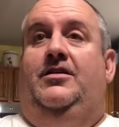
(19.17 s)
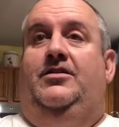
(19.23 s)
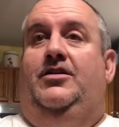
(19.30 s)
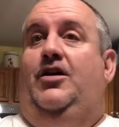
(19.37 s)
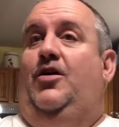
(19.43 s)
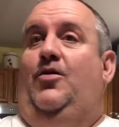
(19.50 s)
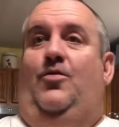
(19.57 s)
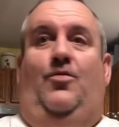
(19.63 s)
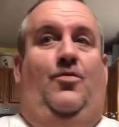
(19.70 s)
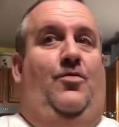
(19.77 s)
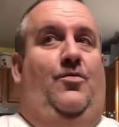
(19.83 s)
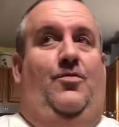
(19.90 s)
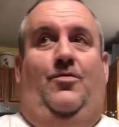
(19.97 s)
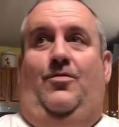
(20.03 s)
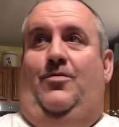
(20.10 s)
No.
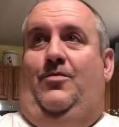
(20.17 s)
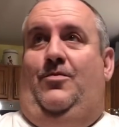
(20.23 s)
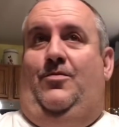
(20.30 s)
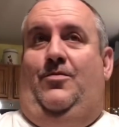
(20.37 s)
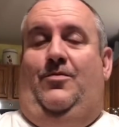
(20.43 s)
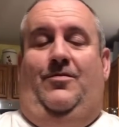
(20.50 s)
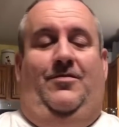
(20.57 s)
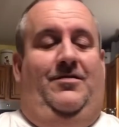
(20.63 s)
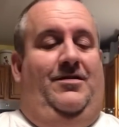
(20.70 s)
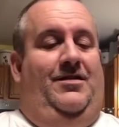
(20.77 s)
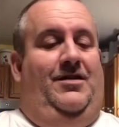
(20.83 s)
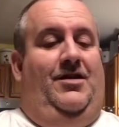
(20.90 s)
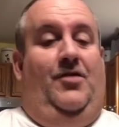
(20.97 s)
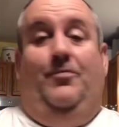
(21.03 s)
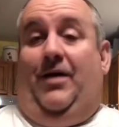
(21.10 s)

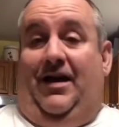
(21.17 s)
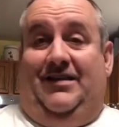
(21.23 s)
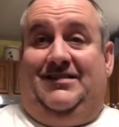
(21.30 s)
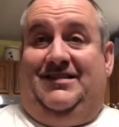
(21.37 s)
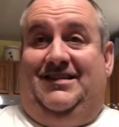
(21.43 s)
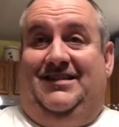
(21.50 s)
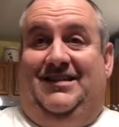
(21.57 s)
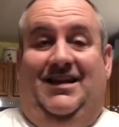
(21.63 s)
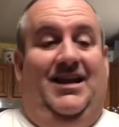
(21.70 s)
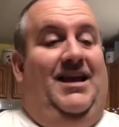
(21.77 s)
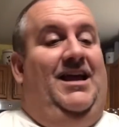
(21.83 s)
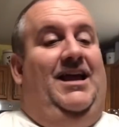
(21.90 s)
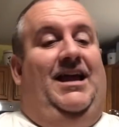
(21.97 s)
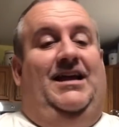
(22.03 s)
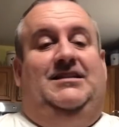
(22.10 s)
But
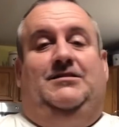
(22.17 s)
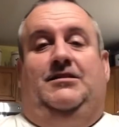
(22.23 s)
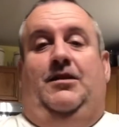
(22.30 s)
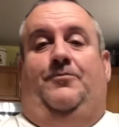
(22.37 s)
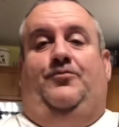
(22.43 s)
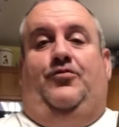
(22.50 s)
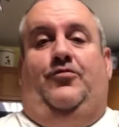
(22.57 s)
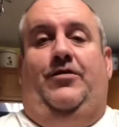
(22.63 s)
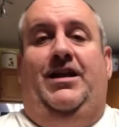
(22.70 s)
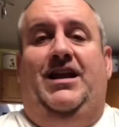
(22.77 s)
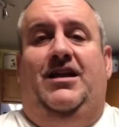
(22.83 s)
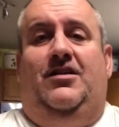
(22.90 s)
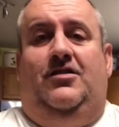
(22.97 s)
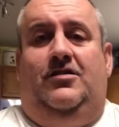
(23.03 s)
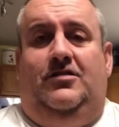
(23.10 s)
it's the
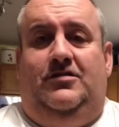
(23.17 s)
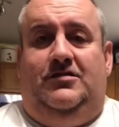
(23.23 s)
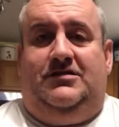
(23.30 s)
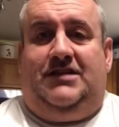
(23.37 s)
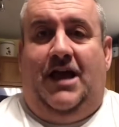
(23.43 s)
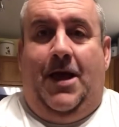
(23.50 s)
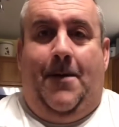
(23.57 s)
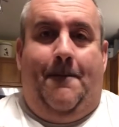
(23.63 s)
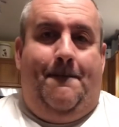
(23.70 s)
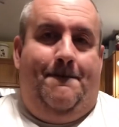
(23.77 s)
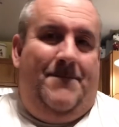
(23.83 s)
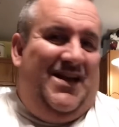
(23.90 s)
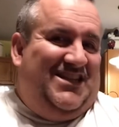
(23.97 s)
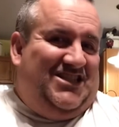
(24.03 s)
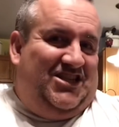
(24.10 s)
Pringles
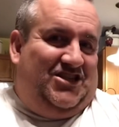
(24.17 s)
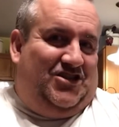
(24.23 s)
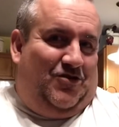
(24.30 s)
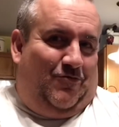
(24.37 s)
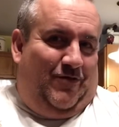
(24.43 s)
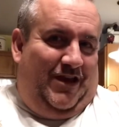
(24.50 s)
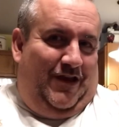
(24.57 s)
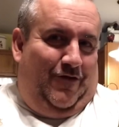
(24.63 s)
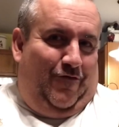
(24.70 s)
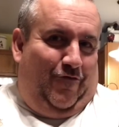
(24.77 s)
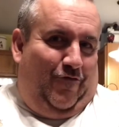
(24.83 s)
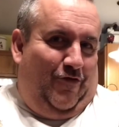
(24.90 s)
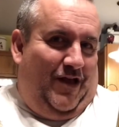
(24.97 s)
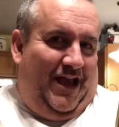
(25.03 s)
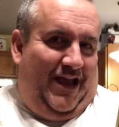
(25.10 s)
mystery
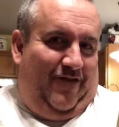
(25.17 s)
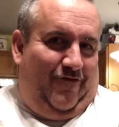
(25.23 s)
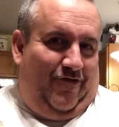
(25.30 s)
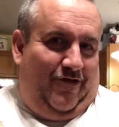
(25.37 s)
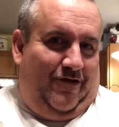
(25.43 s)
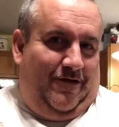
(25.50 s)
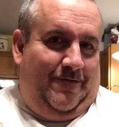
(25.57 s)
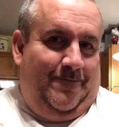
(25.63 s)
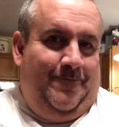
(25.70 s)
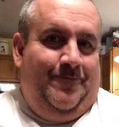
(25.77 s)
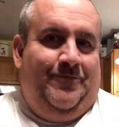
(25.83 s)
flavor.